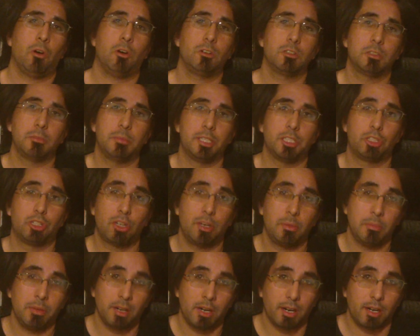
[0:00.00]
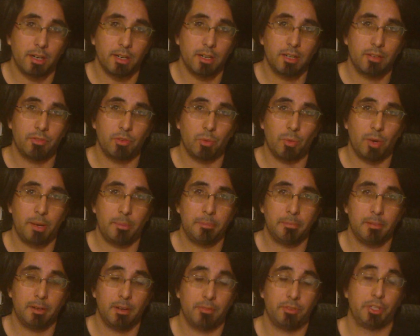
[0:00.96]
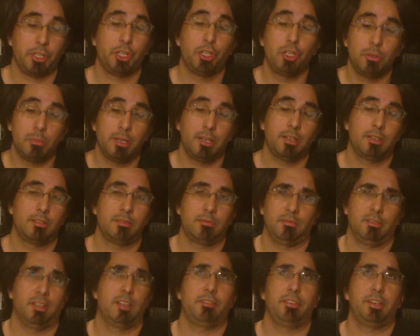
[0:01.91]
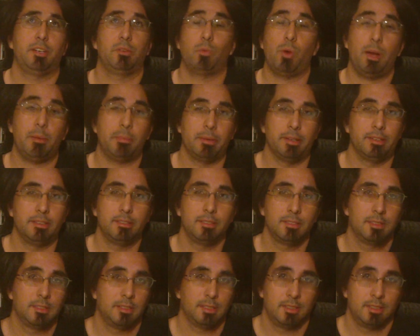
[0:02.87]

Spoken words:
ultimate trump card of a human living weapon.